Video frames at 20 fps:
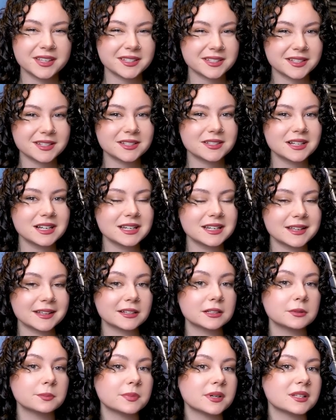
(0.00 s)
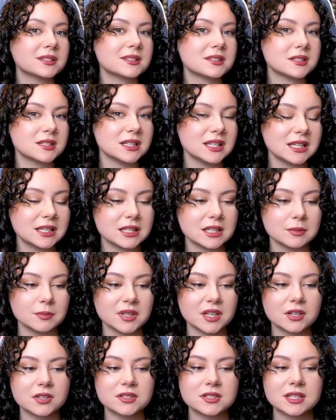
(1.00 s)
This is a little bit
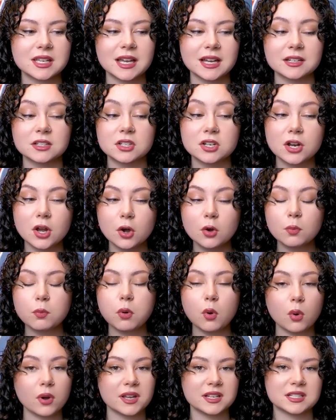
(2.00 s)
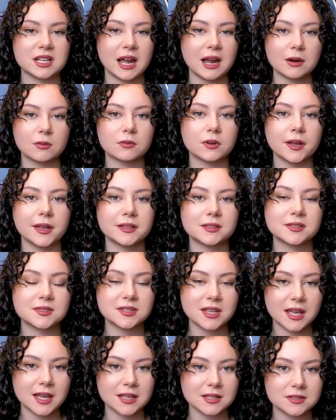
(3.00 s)
sneaky, because he at no point
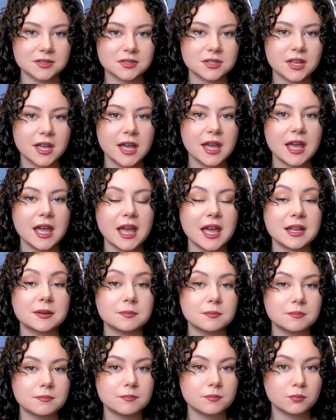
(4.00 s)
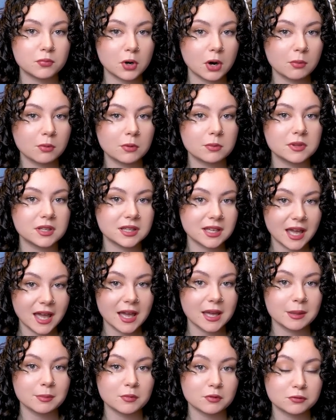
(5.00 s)
outright says it probably
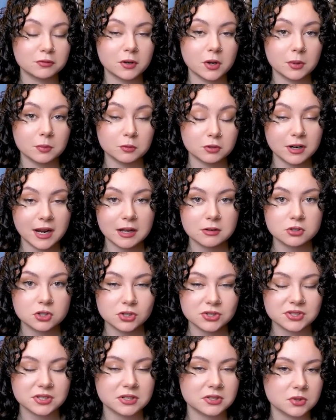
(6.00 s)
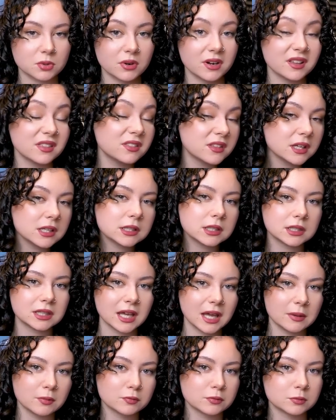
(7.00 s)
came from Crowd Justice, or I
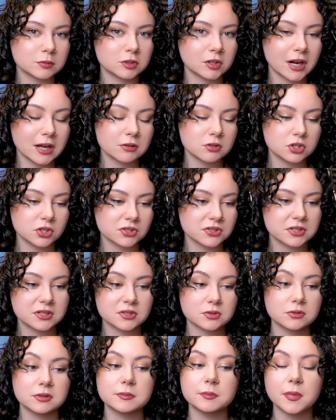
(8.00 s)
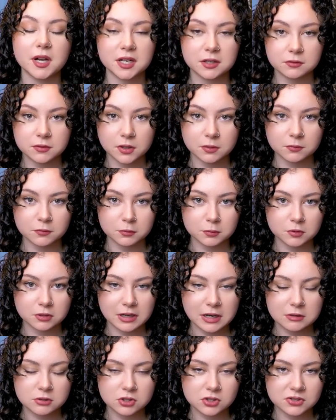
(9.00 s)
think it came from Crowd Justice, or it might have come
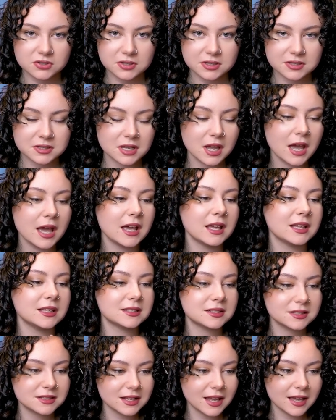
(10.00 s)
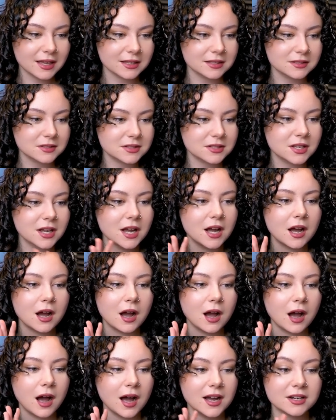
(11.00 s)
from Crowd Justice. He says,
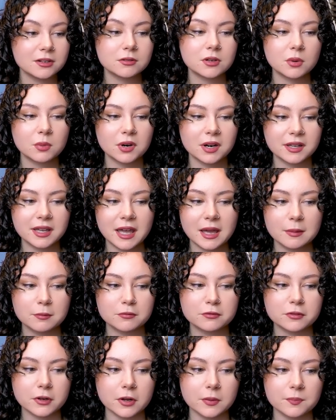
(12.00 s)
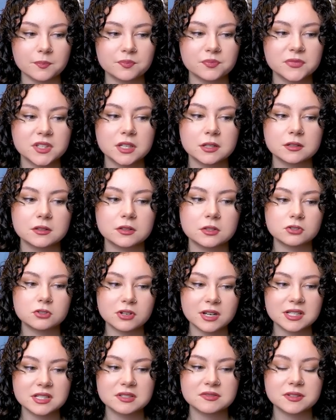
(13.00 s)
I don't know where it came from,
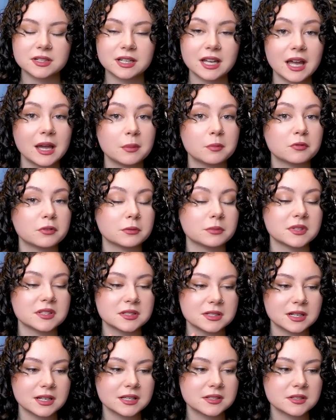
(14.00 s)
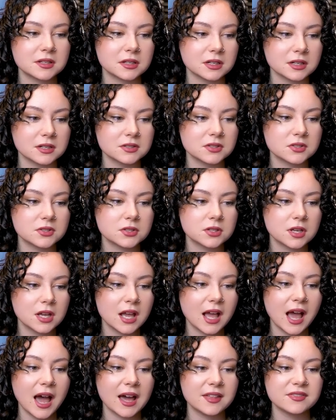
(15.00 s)
the transfer came from the
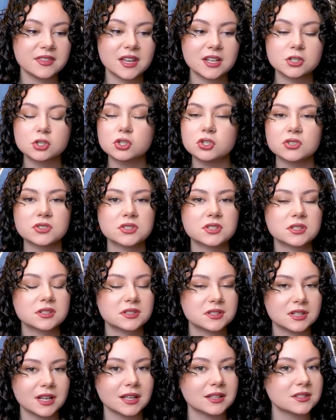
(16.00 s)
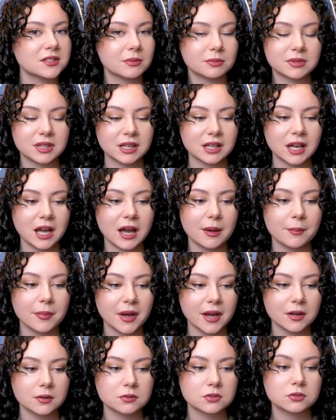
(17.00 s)
solicitors, and then just state something
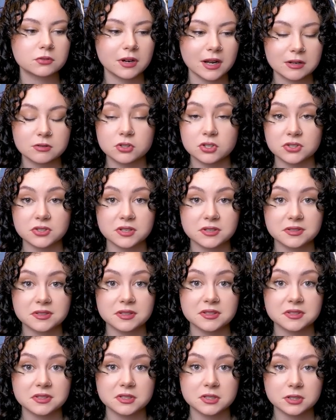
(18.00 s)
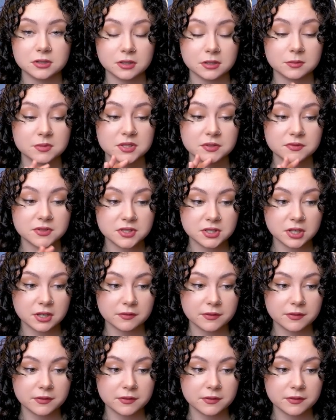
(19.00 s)
about Crowd Justice's terms of